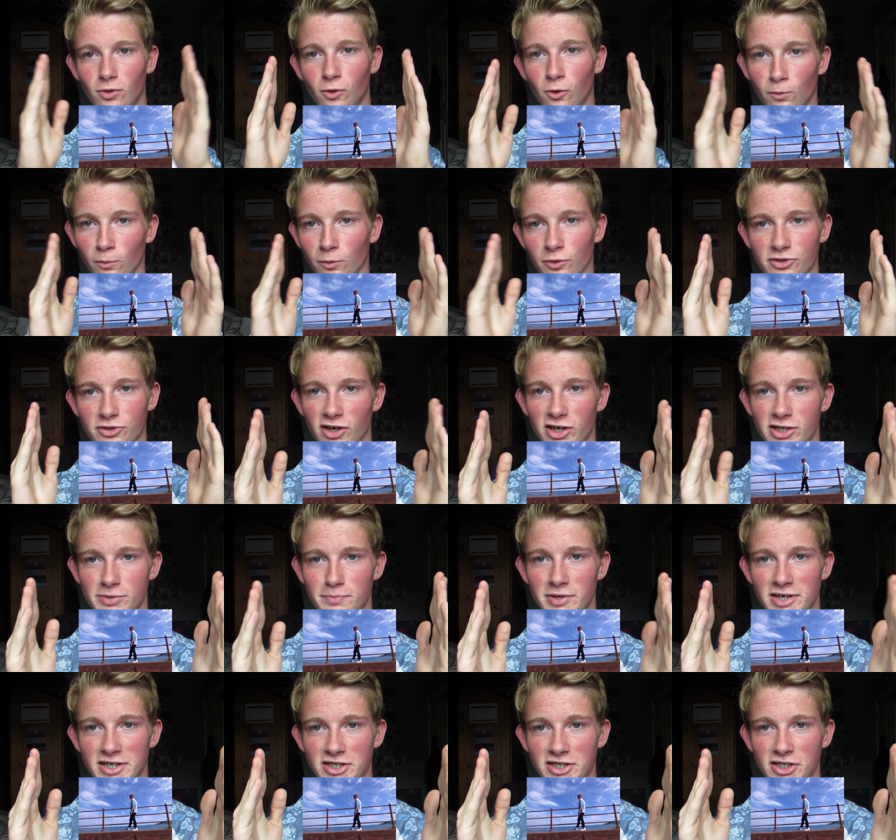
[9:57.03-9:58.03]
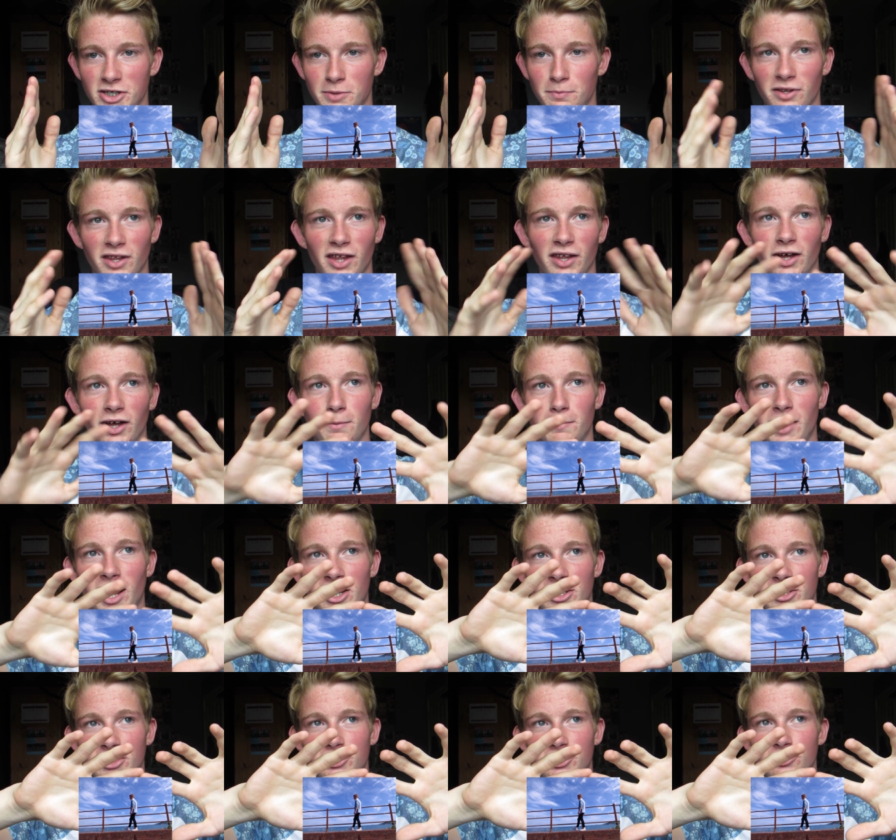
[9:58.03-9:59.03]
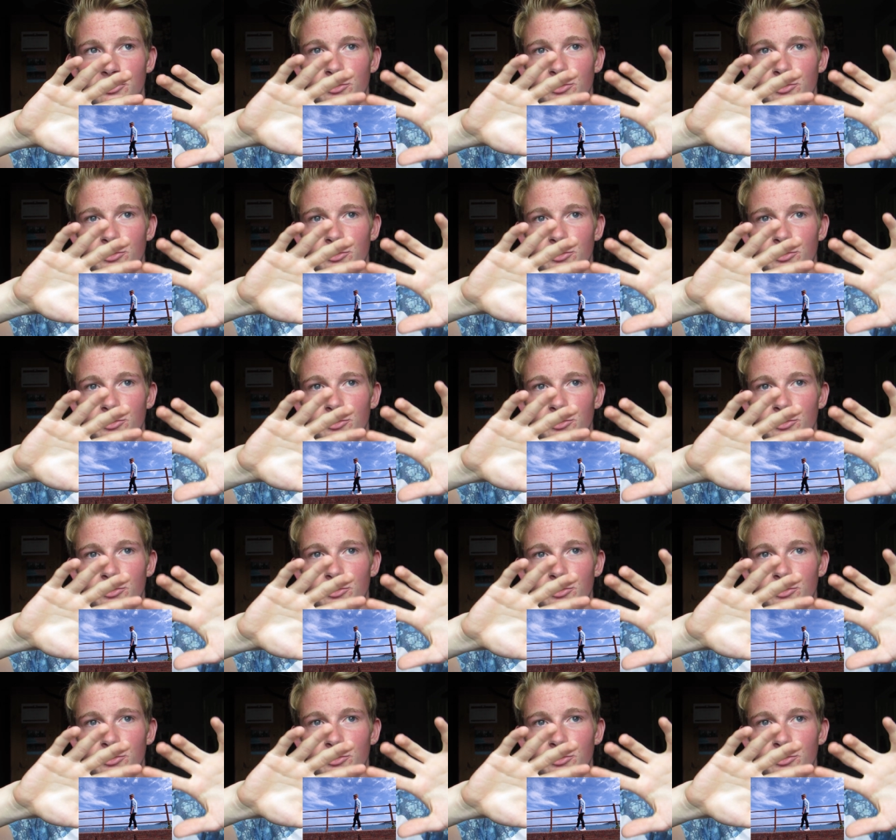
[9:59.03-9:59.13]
normal size picture, but then I managed